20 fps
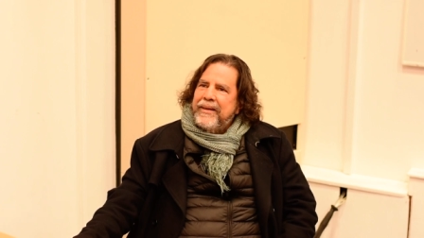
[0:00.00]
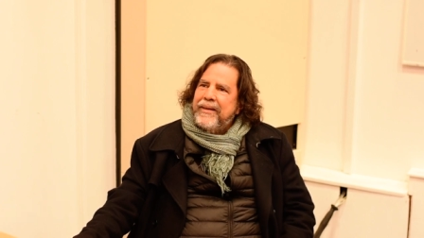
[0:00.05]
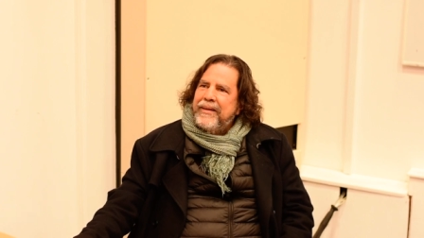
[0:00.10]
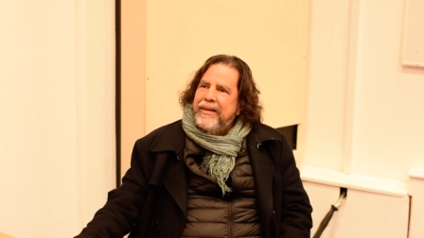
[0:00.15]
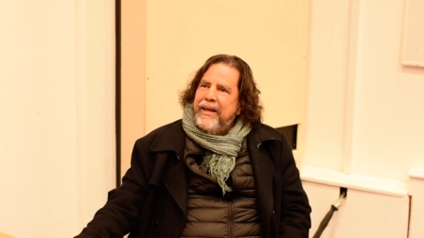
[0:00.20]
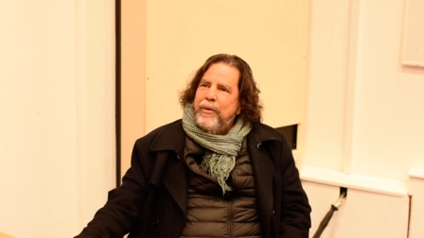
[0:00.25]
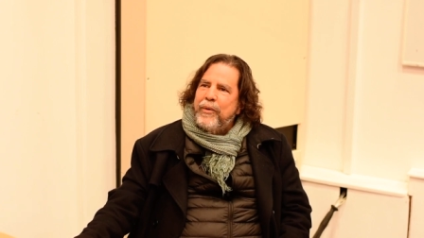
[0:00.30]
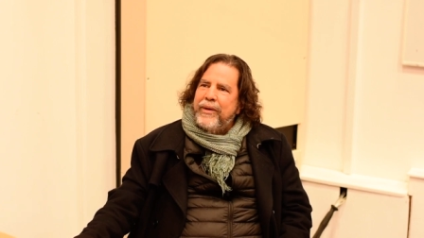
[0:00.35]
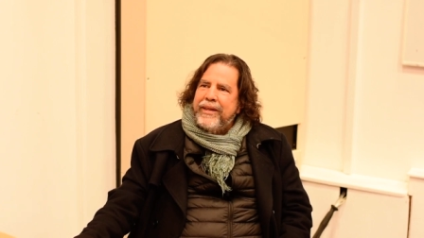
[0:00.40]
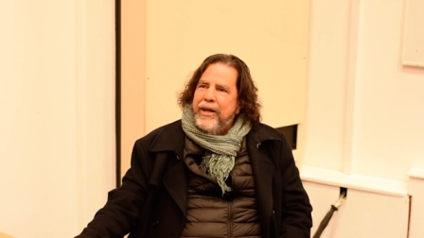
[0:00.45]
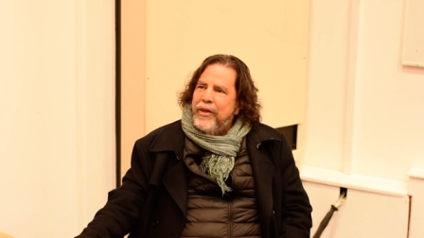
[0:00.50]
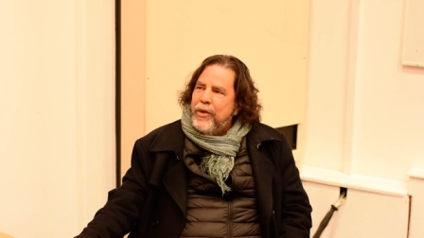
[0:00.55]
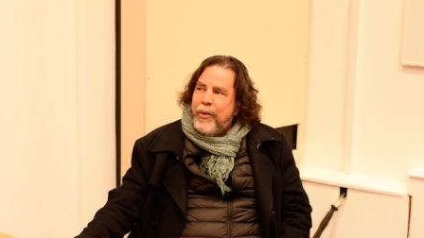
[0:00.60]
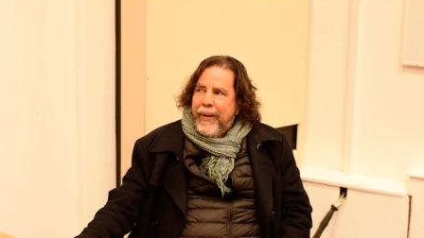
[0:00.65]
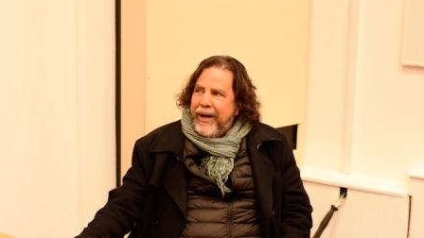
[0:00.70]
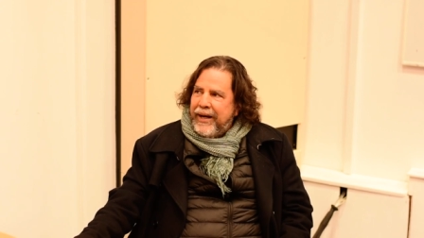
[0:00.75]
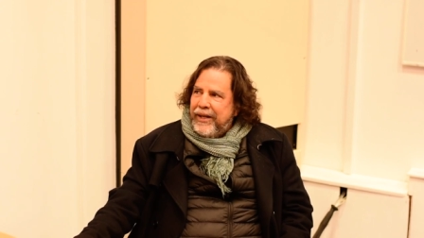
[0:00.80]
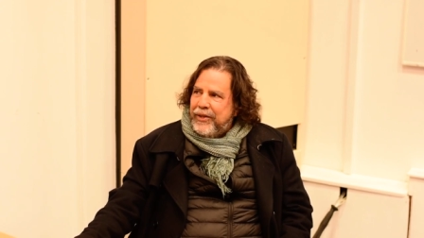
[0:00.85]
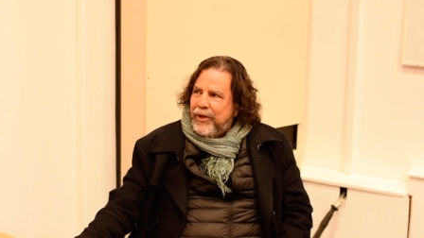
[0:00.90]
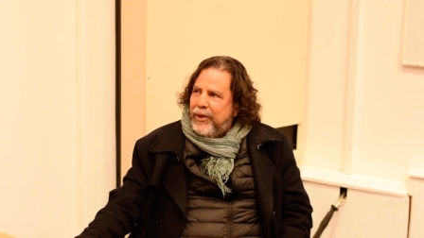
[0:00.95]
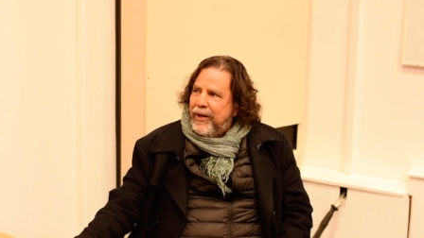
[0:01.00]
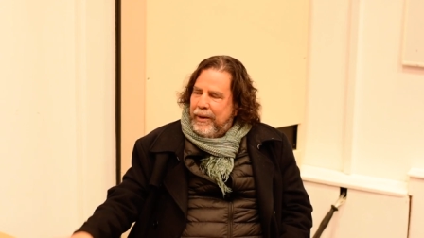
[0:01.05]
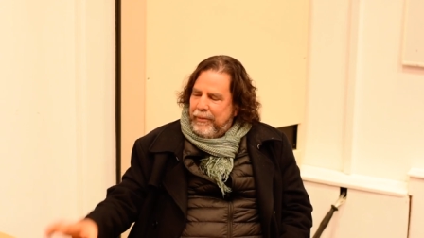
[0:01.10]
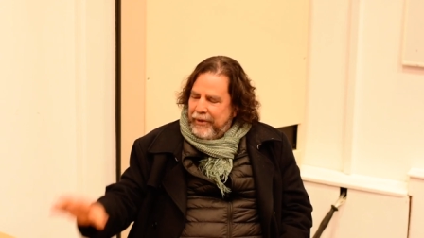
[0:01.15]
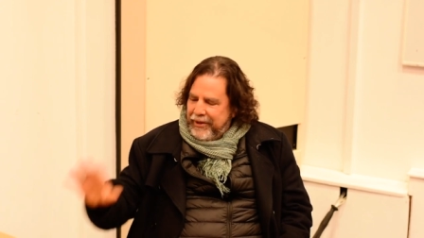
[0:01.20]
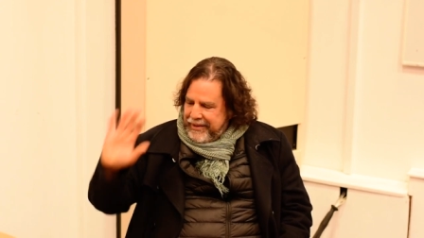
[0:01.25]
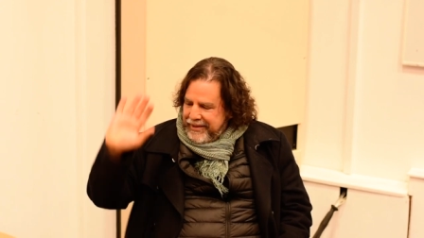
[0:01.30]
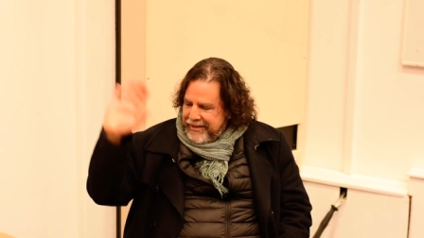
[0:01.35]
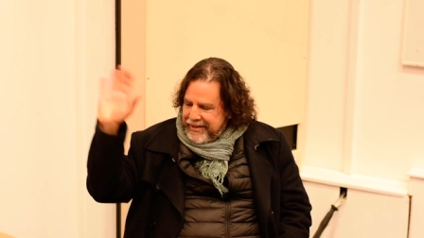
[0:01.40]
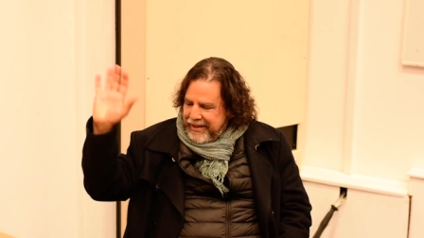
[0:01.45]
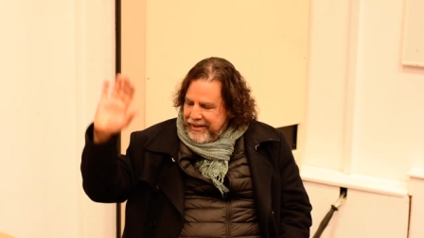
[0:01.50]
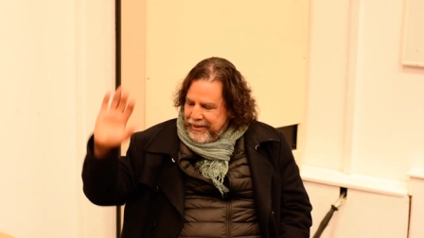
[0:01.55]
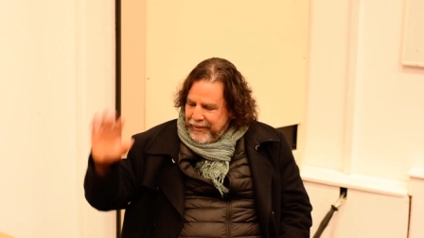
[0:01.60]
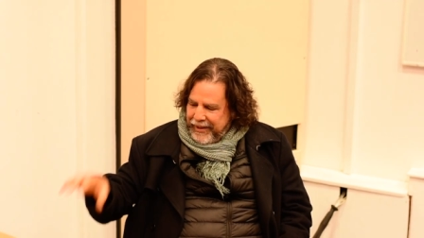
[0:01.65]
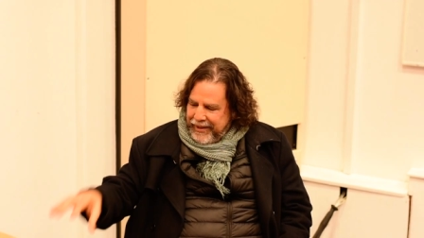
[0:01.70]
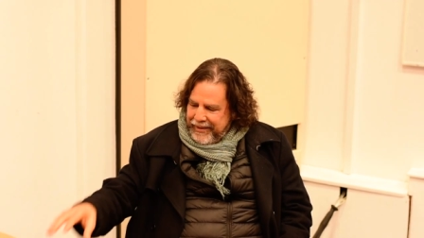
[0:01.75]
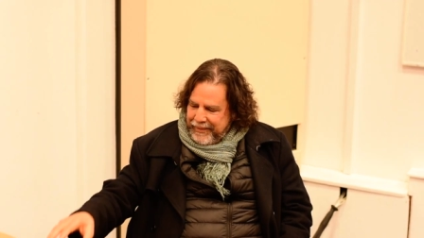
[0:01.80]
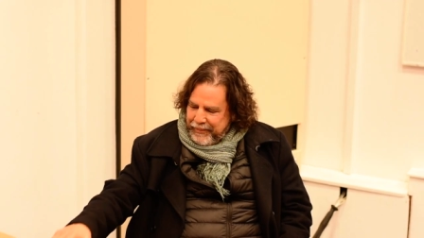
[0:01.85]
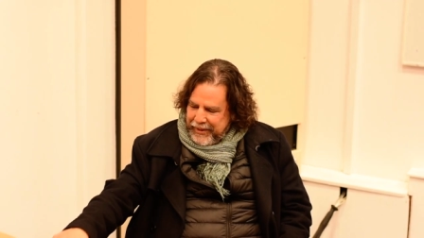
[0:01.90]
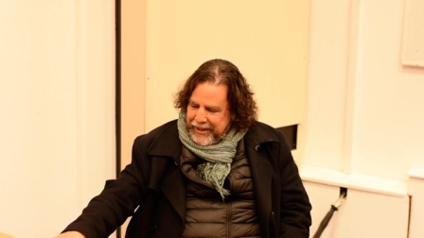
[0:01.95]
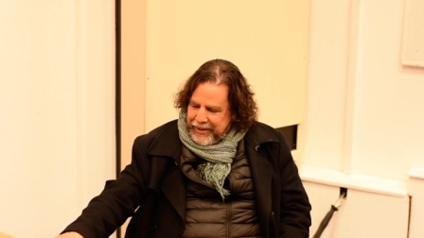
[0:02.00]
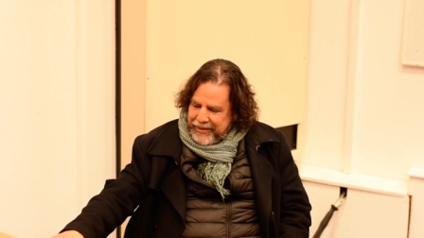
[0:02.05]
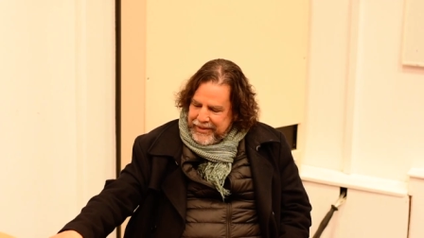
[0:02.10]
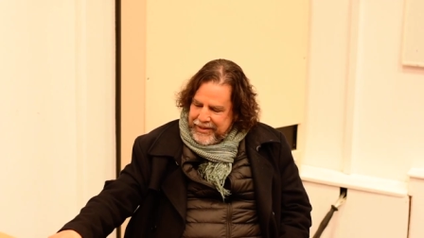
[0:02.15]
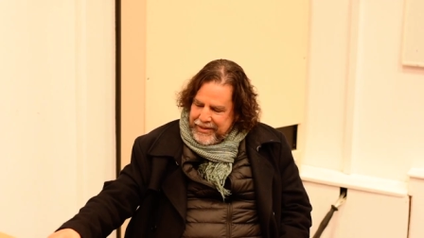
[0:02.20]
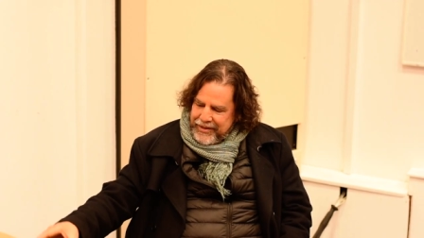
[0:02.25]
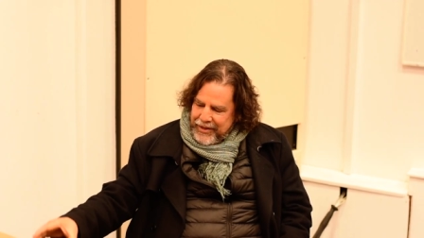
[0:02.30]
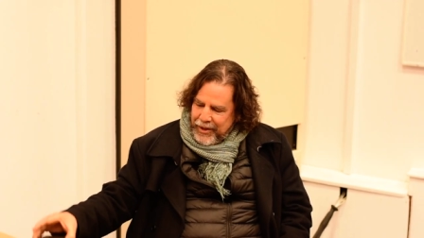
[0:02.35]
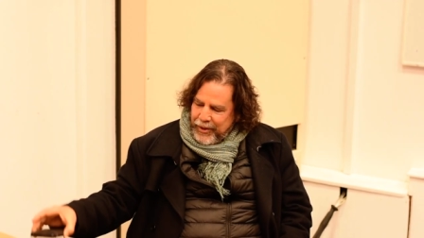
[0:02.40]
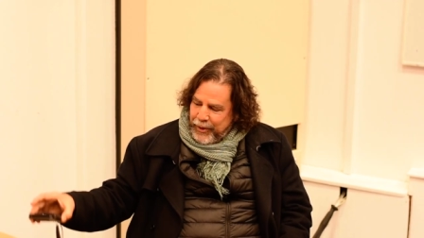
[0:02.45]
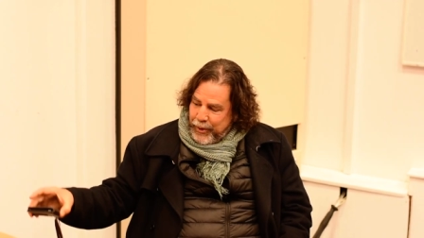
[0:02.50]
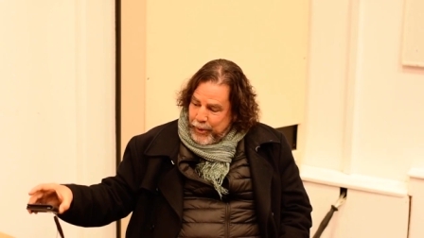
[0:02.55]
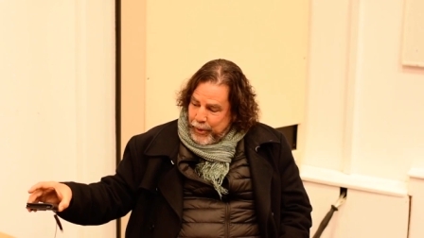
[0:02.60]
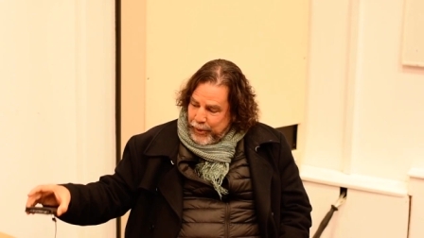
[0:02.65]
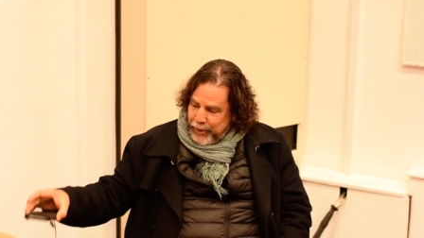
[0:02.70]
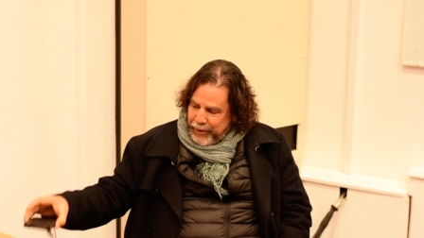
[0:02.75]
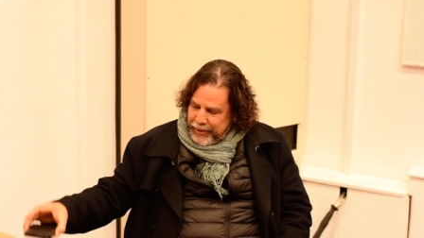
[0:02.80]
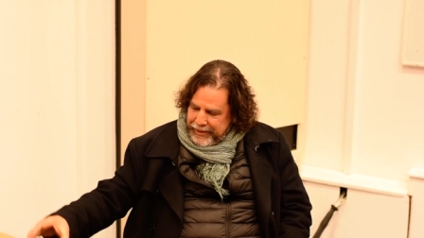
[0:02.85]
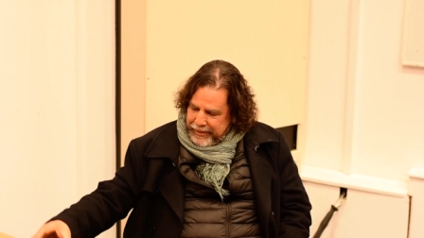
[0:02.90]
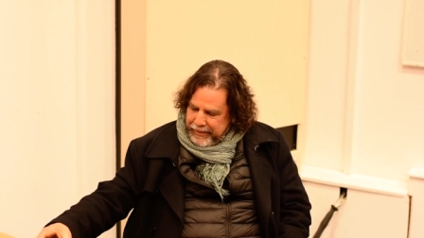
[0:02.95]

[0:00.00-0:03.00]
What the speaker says: They don't want to talk about this anyway, because it's not good.